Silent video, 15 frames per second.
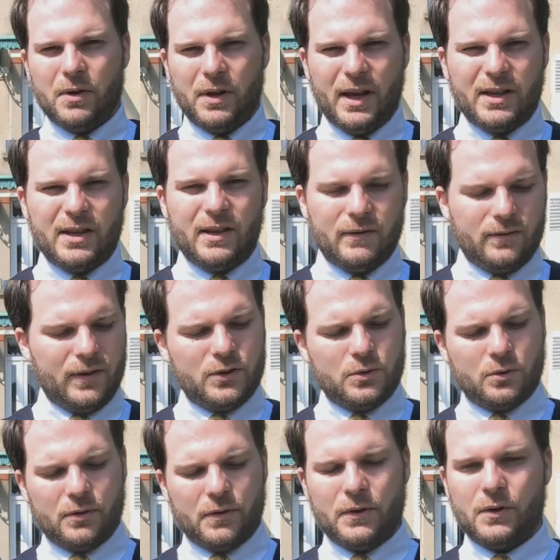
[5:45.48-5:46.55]

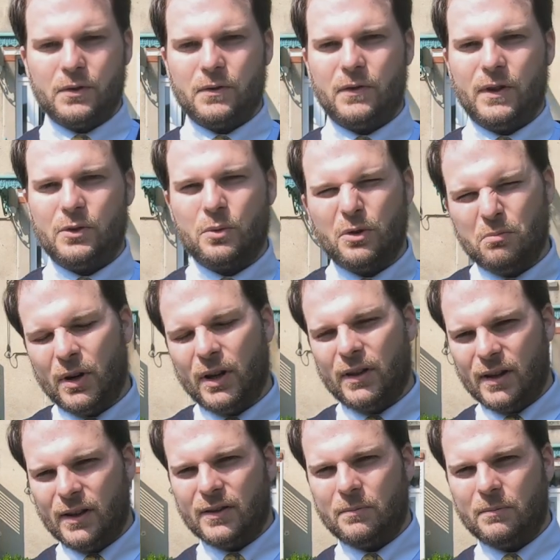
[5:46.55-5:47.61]
individual reviews of each one, but I
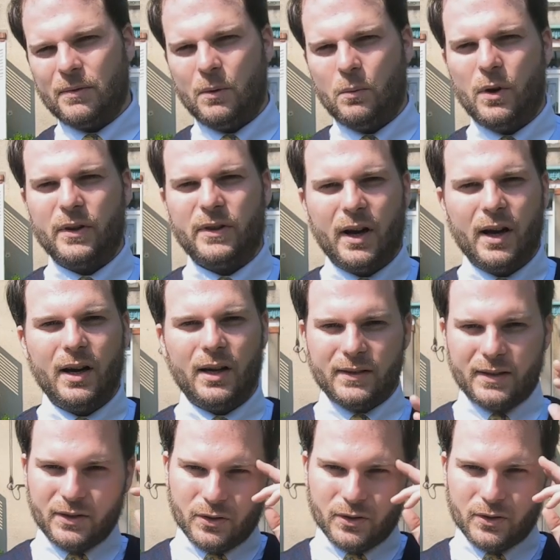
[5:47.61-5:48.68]
think it's something worth
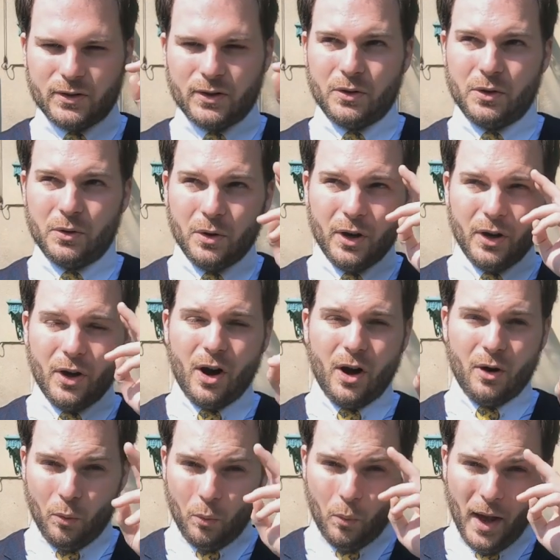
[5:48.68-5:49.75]
highlighting just so you
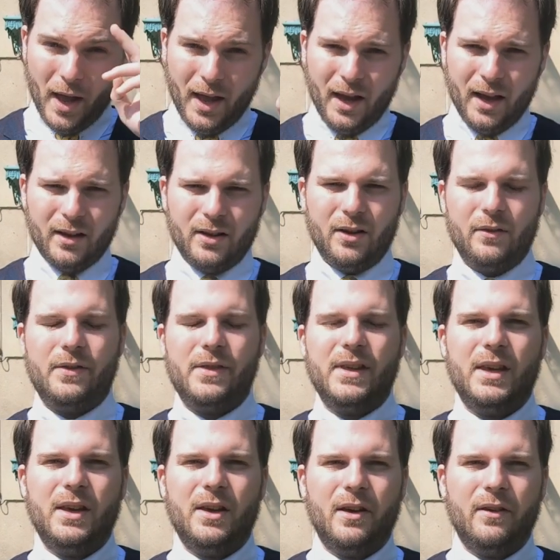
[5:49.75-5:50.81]
are aware of
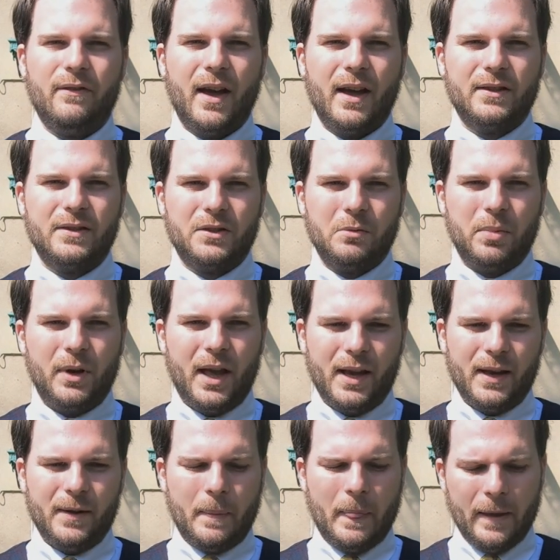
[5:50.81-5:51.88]
the factors at
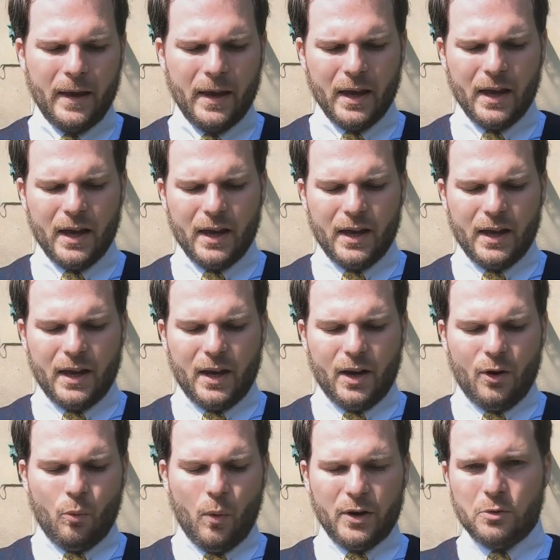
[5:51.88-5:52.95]
play.
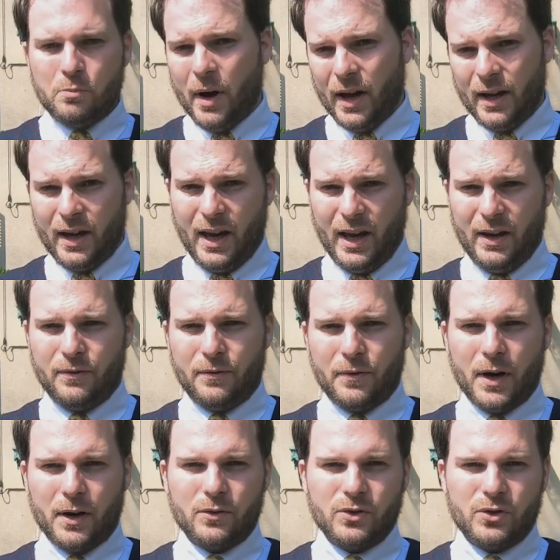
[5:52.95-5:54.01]
When you buy a
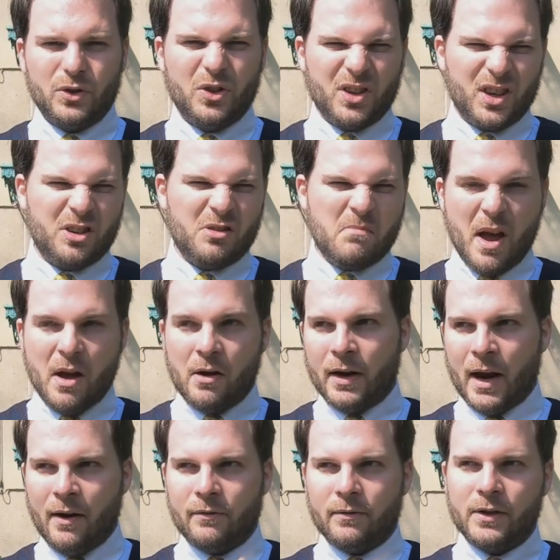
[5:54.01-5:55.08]
fragrance, you're looking at about an
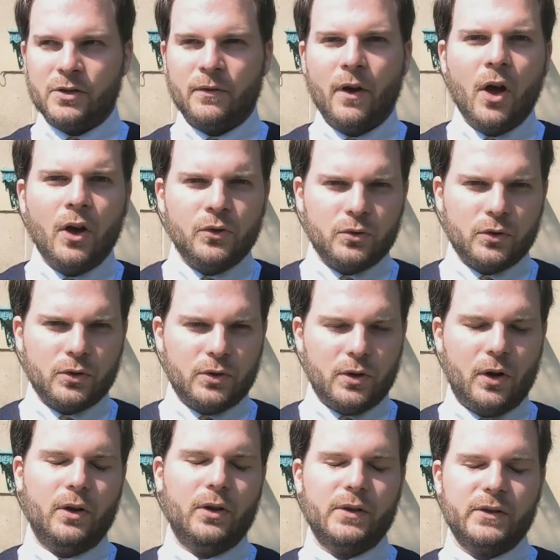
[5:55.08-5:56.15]
average of
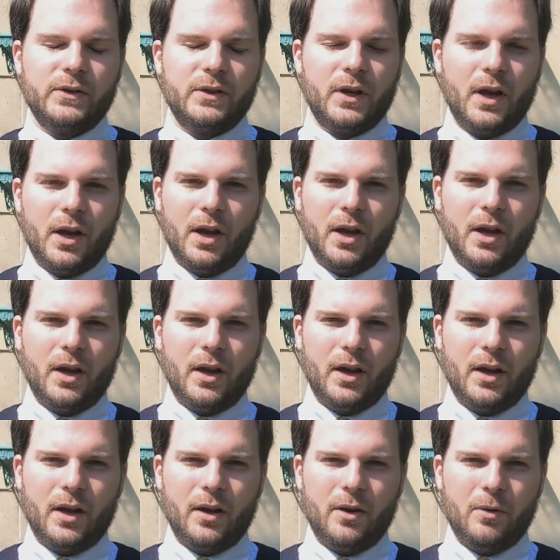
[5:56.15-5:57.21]

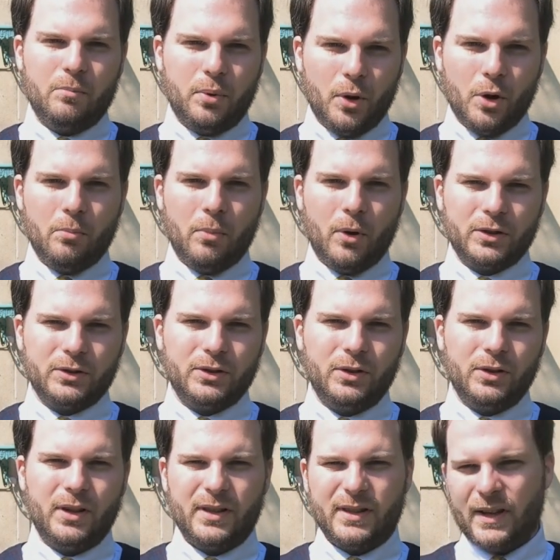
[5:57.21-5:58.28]
$100 per
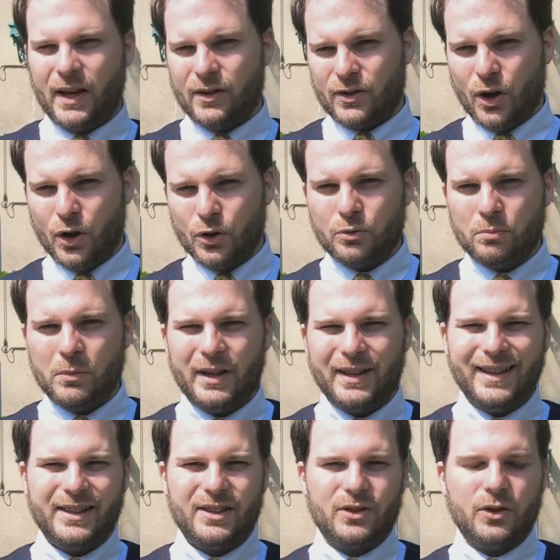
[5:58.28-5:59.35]
bottle. Say it's a 100
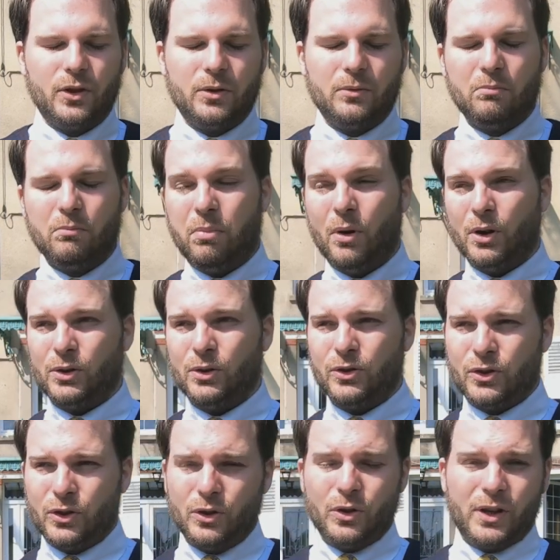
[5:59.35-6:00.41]
milliliter bottle,
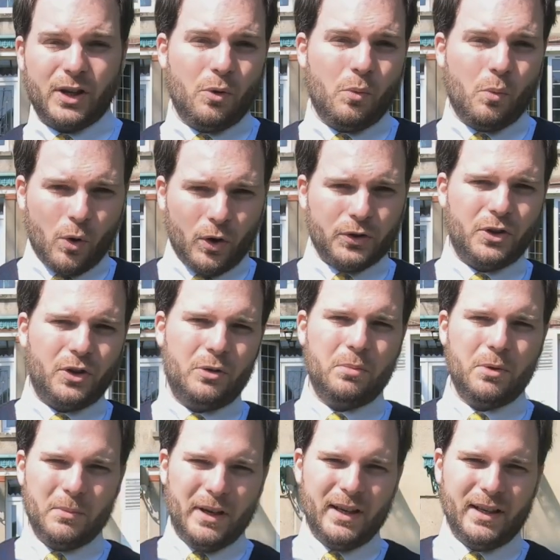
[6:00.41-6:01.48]
so you're looking at $1
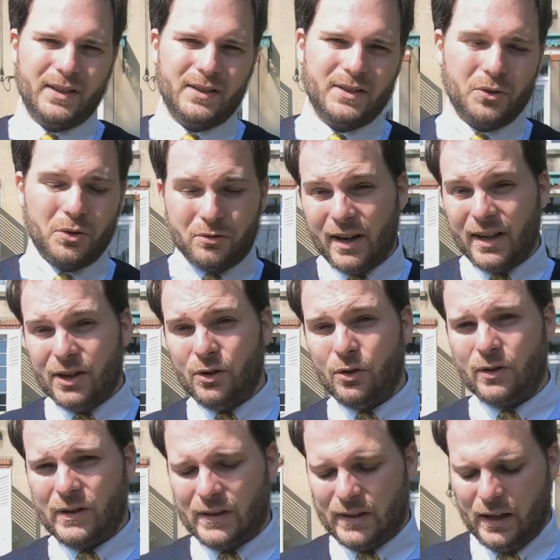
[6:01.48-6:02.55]
per milliliter. Already you
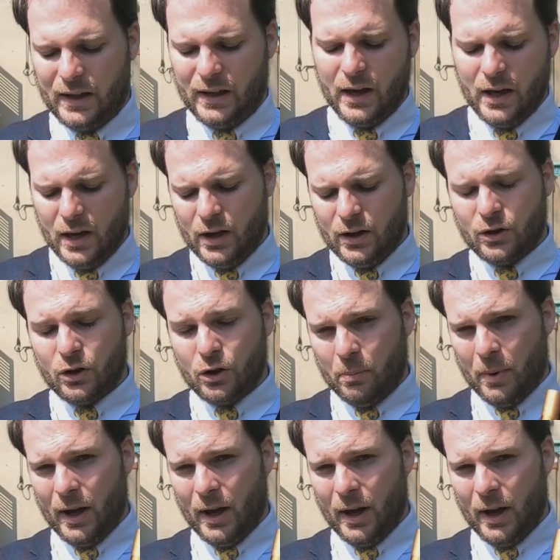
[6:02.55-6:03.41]
can see that you're